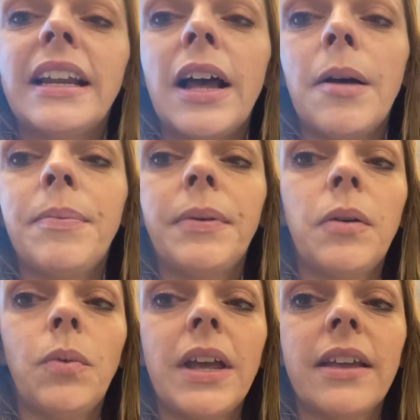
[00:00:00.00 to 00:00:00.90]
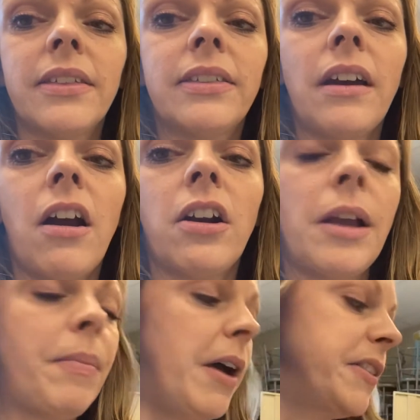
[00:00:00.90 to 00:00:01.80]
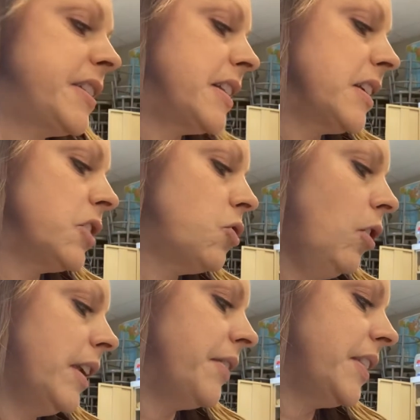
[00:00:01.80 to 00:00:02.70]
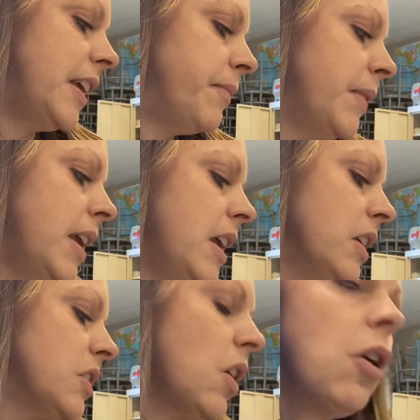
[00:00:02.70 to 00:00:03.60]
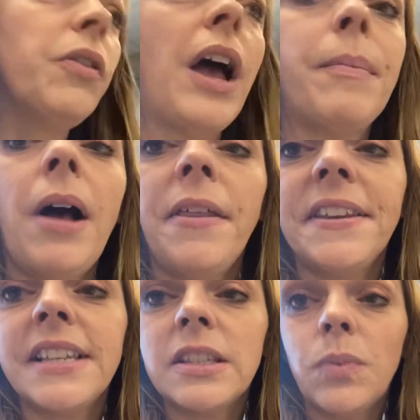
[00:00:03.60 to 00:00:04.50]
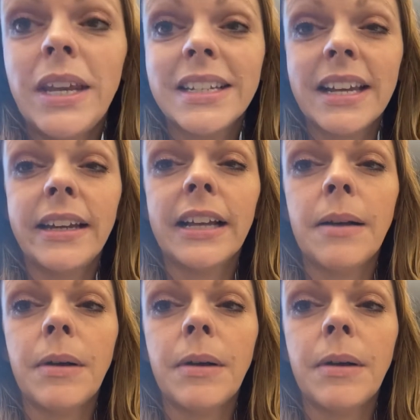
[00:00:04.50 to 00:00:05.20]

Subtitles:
up with our hypothesis and control and everything. So the hypothesis we decided to come